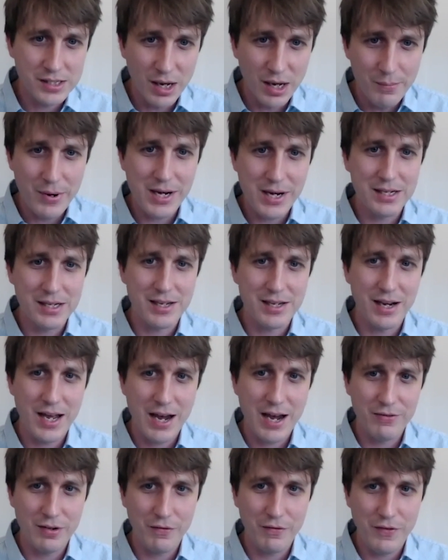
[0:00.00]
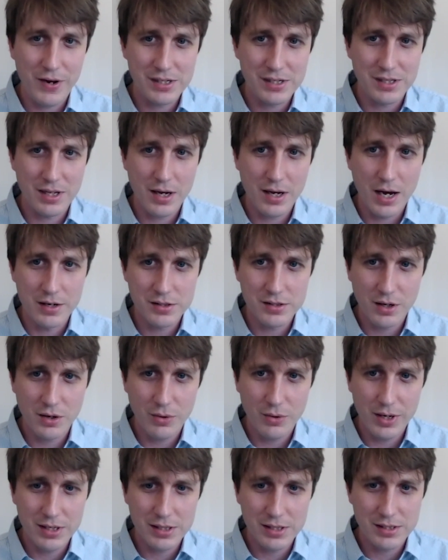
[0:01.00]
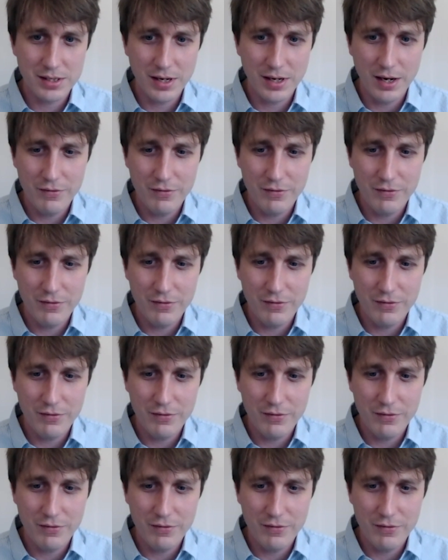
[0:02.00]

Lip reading: Somebody is going to have to face the consequence